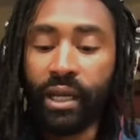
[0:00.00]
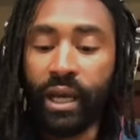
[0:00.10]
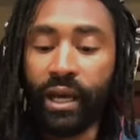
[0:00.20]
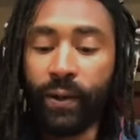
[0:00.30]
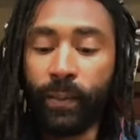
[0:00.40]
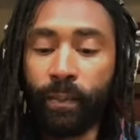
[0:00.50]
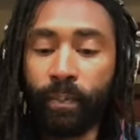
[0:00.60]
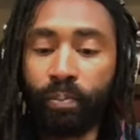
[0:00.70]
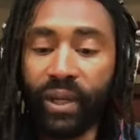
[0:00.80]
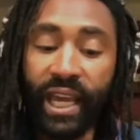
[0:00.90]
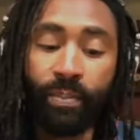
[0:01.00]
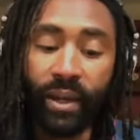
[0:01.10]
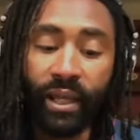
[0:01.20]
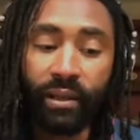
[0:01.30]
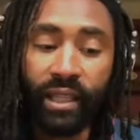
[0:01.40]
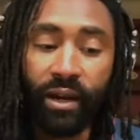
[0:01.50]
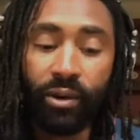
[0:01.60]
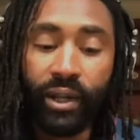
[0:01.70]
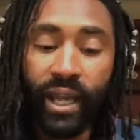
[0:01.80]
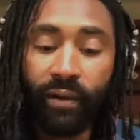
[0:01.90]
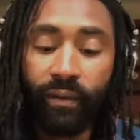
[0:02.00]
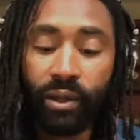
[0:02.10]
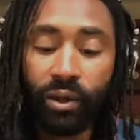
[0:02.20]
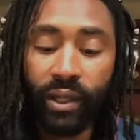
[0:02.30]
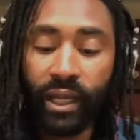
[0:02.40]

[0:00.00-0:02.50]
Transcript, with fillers: But yeah, but during that year